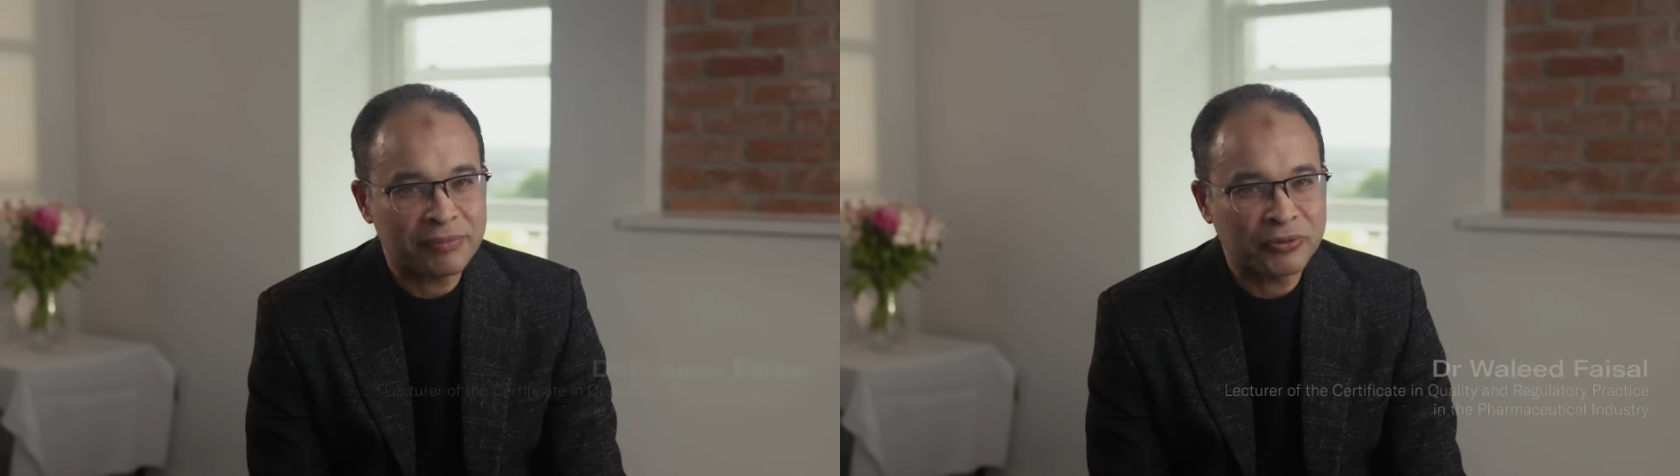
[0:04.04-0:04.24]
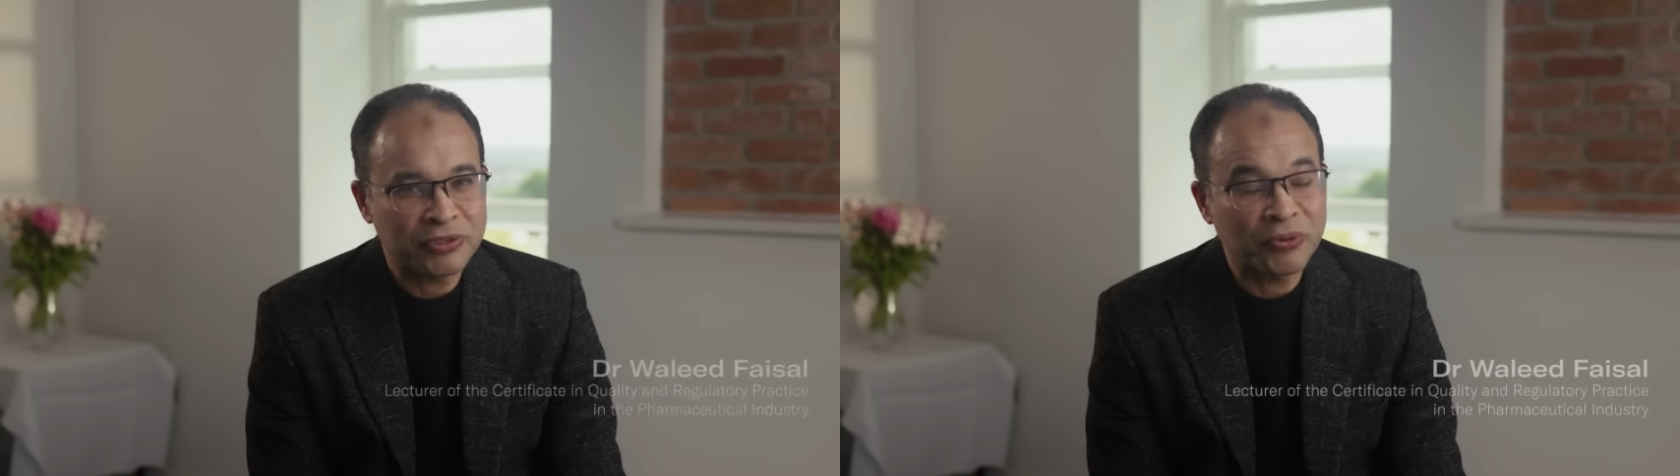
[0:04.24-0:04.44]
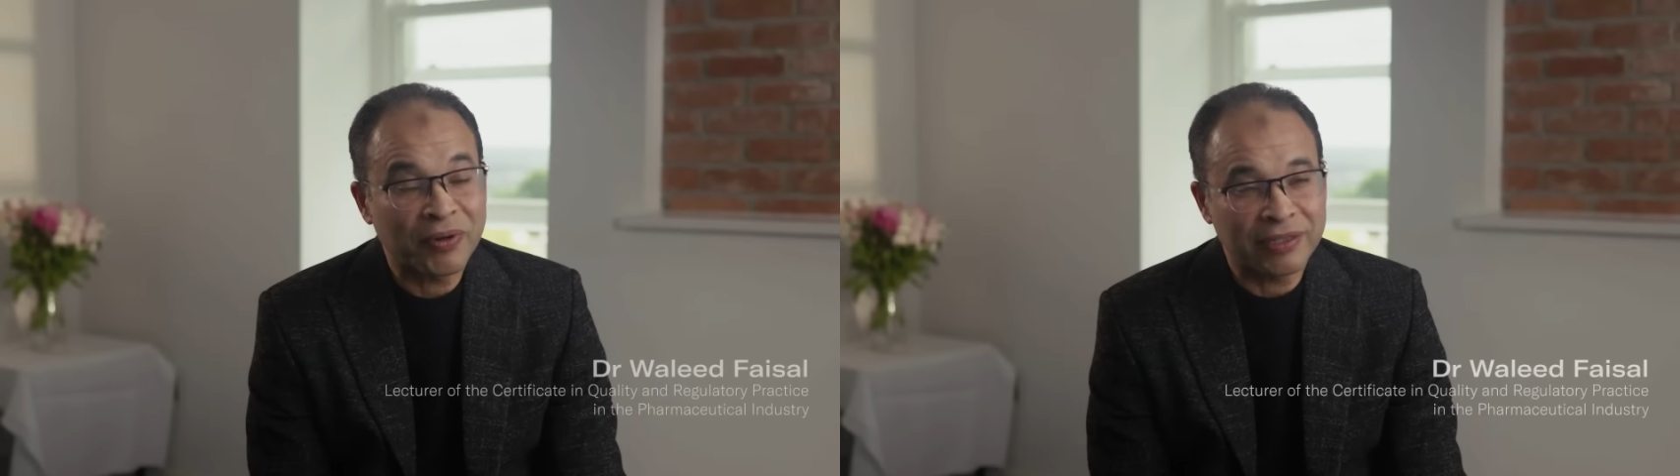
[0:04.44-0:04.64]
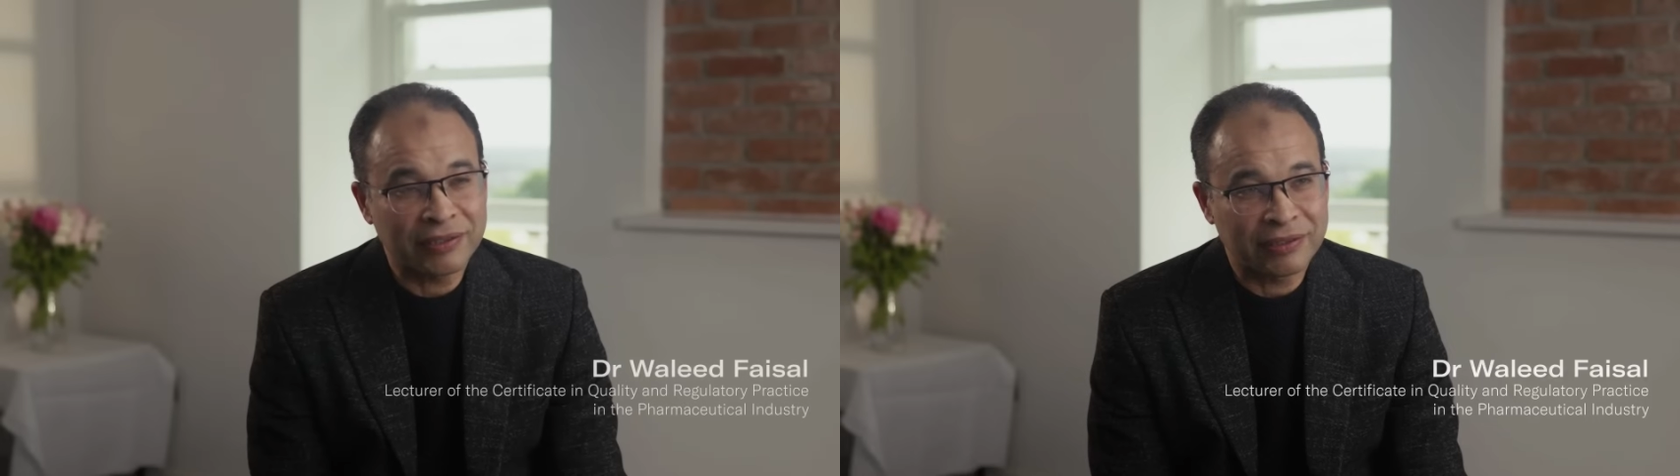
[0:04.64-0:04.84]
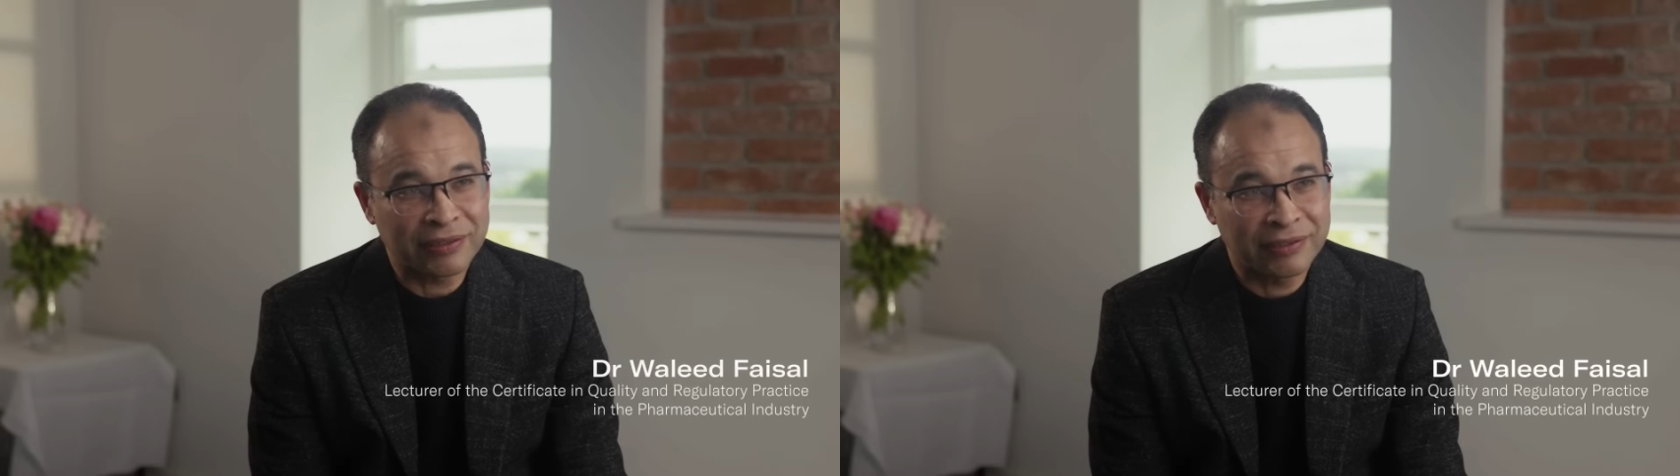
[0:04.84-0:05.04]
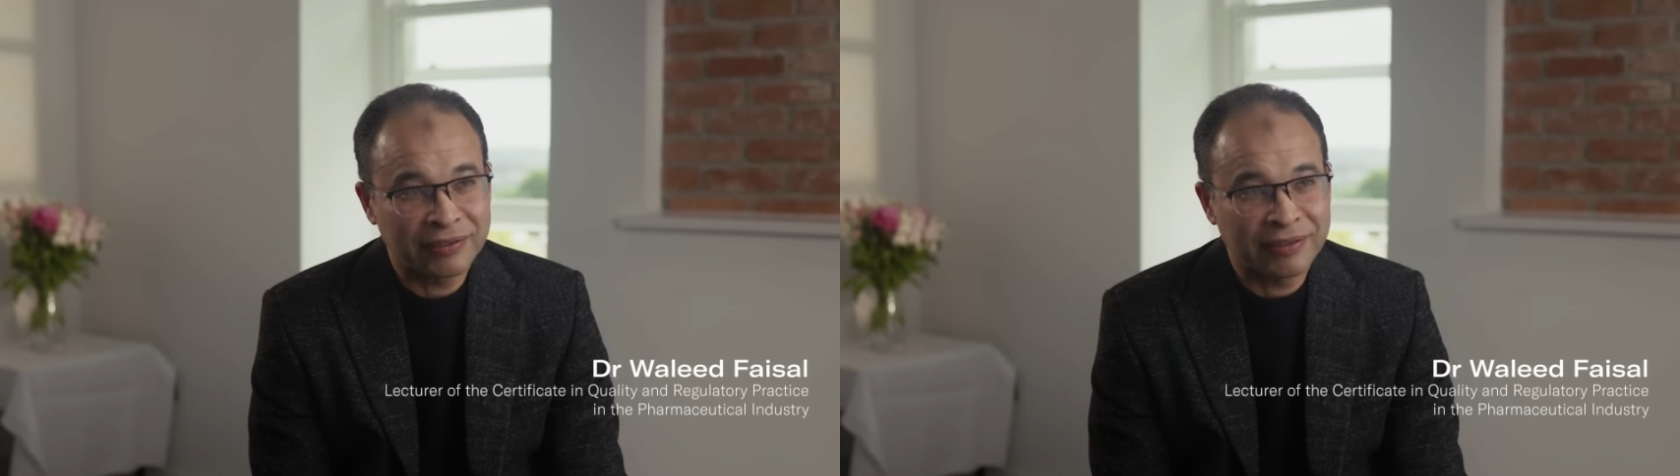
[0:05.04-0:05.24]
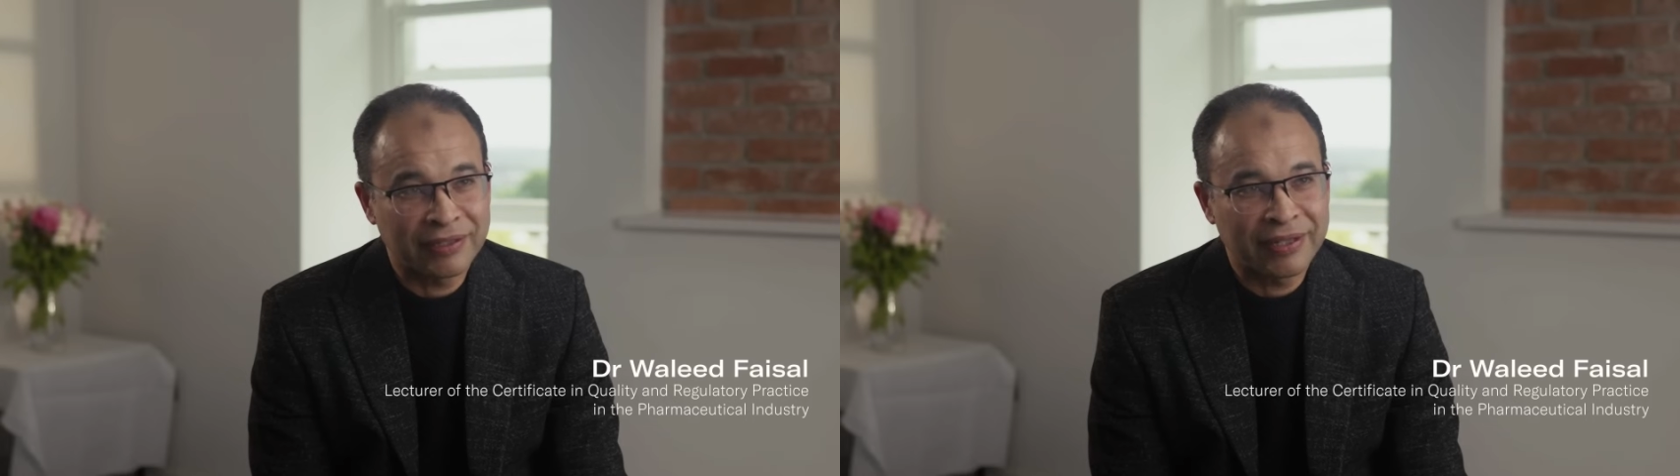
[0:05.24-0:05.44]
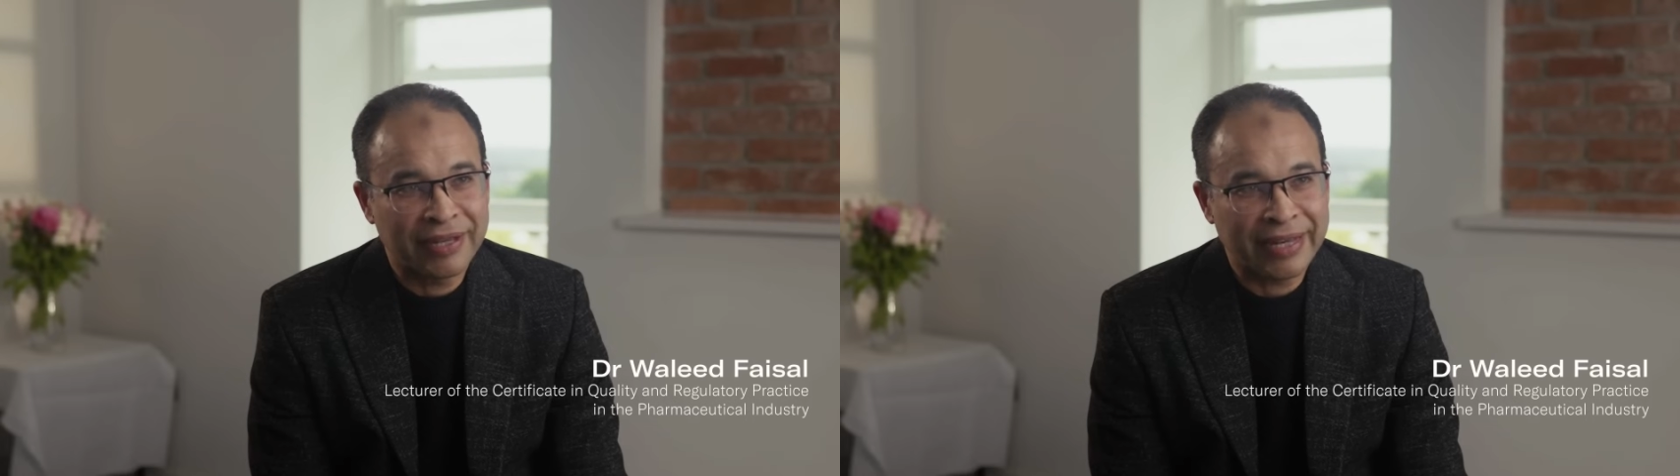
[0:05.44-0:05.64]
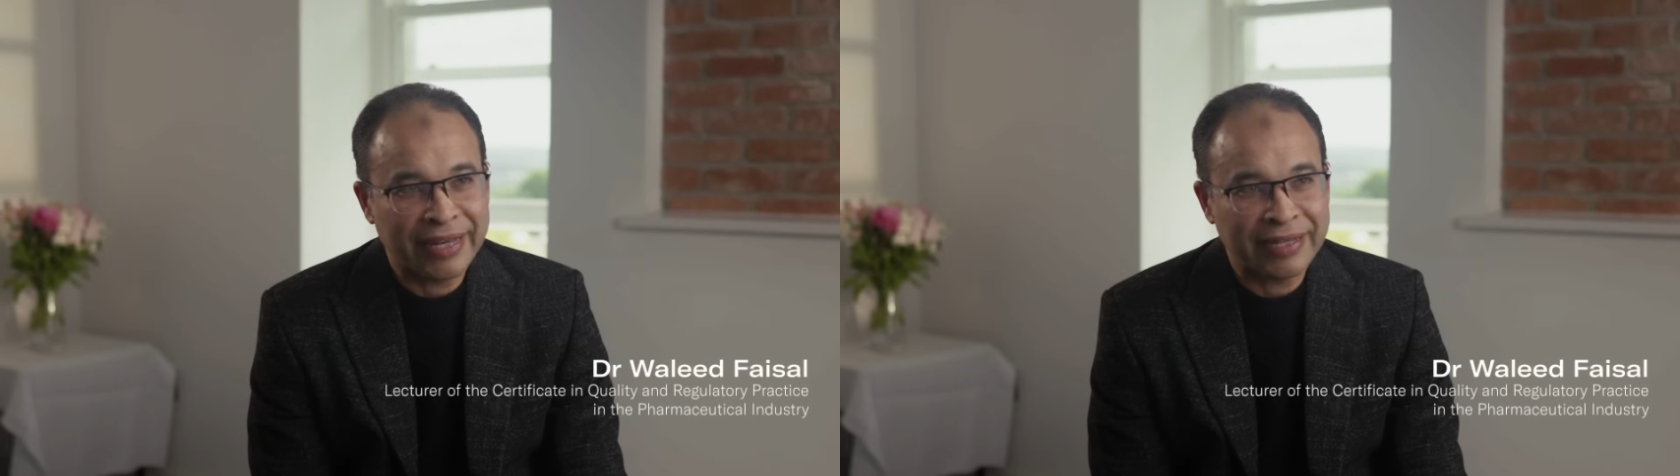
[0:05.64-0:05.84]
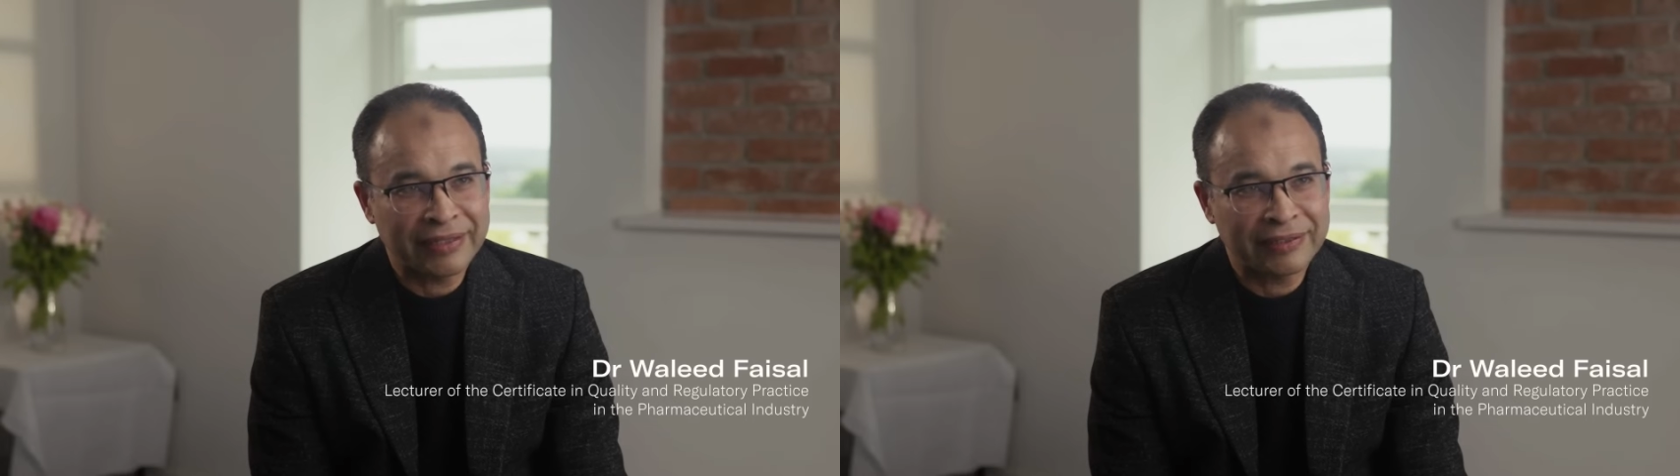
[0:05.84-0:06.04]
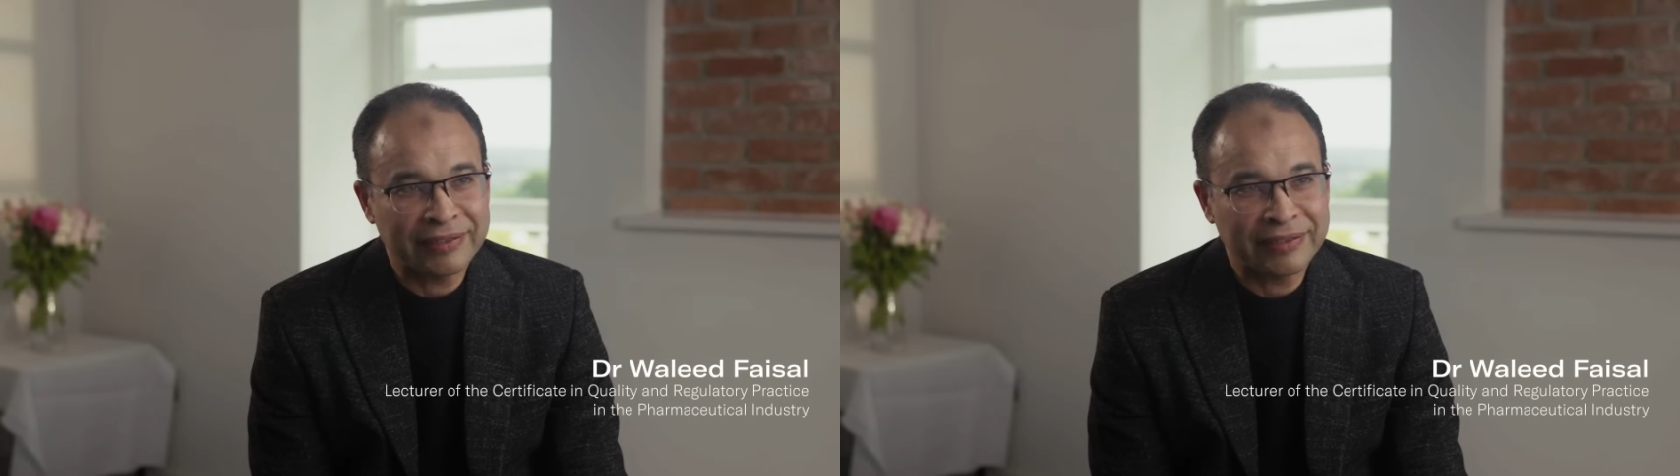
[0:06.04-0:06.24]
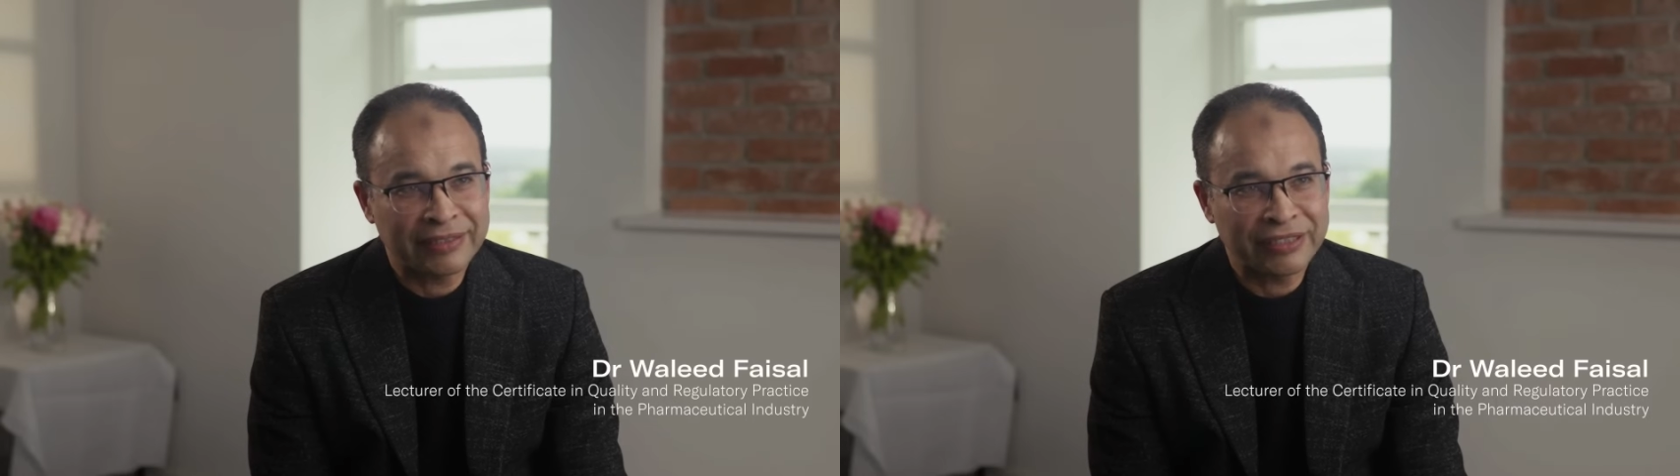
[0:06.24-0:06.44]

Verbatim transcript: about the quality. And,